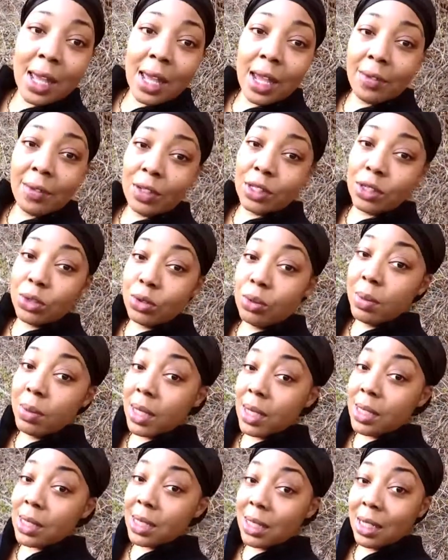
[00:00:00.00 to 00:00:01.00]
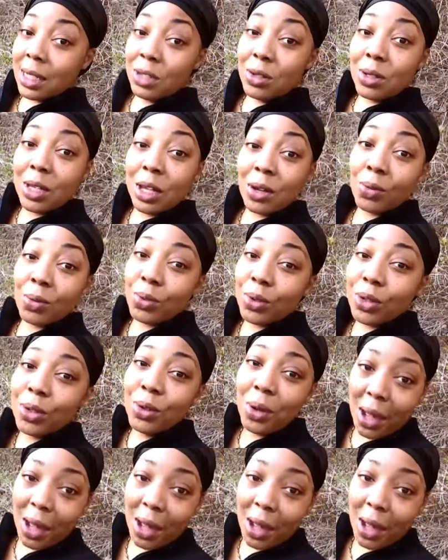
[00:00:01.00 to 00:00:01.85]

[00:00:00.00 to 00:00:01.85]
every 2 minutes and then you get real